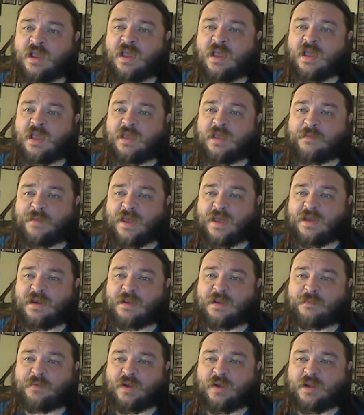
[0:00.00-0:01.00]
And Bad
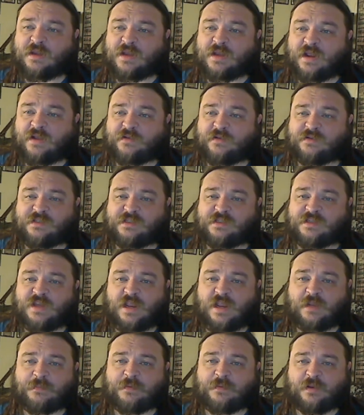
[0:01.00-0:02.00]
Deck Breakdowns is a
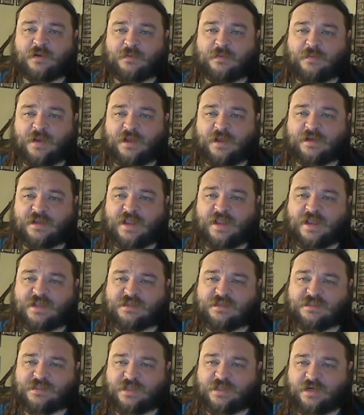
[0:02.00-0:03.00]
deck building
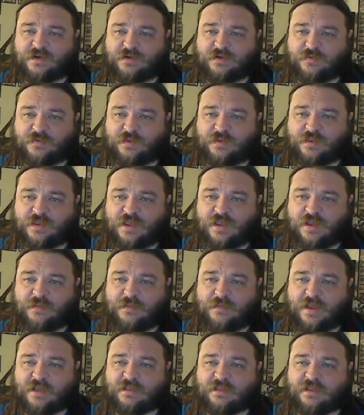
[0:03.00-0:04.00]
podcast that I do with
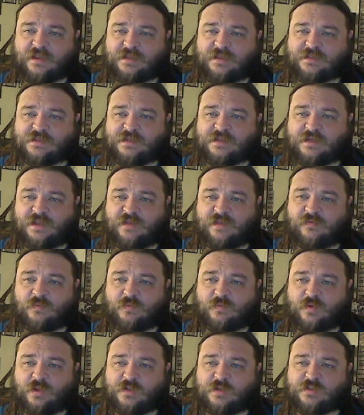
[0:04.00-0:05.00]
Matt Lutz and David
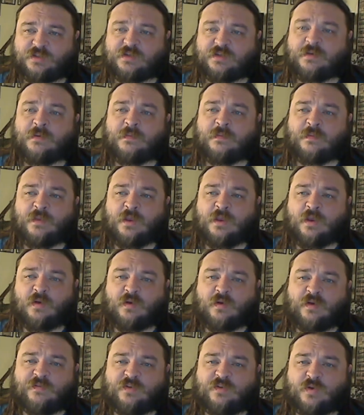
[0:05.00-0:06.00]
Woods.
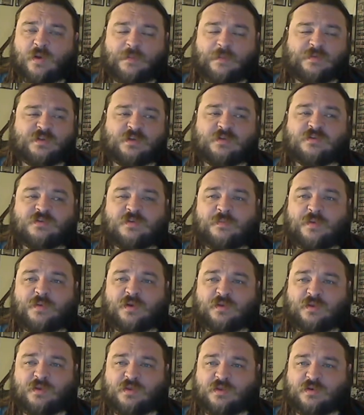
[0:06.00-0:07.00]
We'll have new episodes of
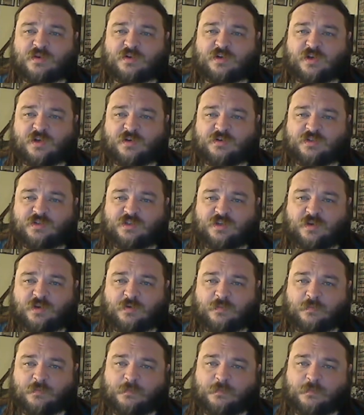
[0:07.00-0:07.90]
both of those shows soon.